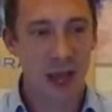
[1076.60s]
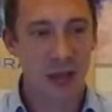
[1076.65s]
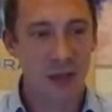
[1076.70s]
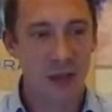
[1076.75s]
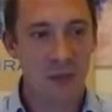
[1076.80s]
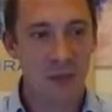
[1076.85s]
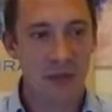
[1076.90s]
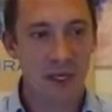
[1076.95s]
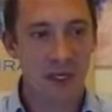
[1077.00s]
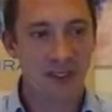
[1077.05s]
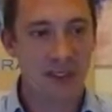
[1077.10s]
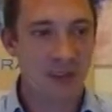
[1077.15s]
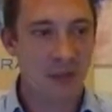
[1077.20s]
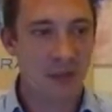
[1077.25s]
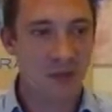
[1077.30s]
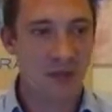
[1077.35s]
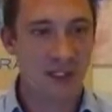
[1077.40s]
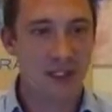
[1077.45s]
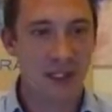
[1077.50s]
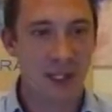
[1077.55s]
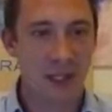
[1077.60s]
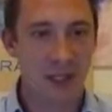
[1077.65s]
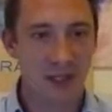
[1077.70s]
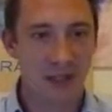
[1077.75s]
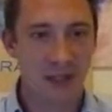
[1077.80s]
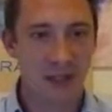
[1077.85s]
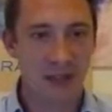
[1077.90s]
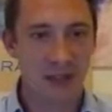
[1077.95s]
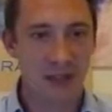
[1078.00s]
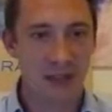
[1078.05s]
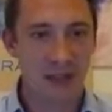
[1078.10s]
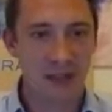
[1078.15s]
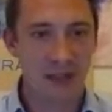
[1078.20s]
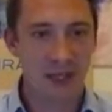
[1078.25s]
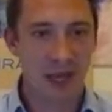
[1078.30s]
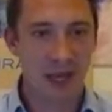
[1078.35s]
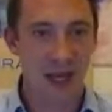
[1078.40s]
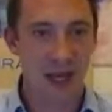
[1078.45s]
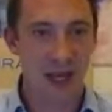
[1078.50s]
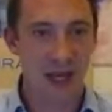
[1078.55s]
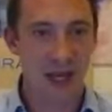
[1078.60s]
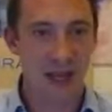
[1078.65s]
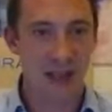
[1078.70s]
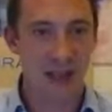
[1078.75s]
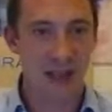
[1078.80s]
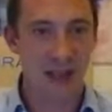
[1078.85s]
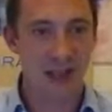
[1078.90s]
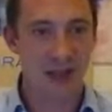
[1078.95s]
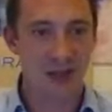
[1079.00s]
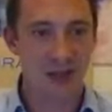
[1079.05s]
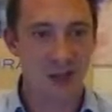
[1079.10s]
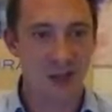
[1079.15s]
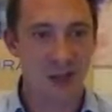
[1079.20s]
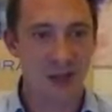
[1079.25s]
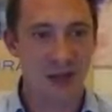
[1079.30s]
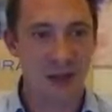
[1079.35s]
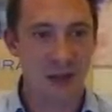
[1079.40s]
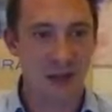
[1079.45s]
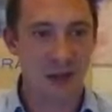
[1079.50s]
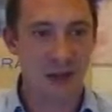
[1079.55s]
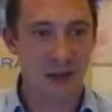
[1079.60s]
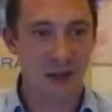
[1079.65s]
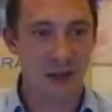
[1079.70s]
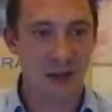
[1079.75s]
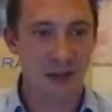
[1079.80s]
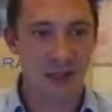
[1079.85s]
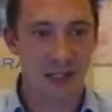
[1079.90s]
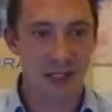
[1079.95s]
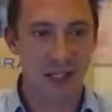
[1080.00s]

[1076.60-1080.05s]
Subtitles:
There's some discussion in the government about loosening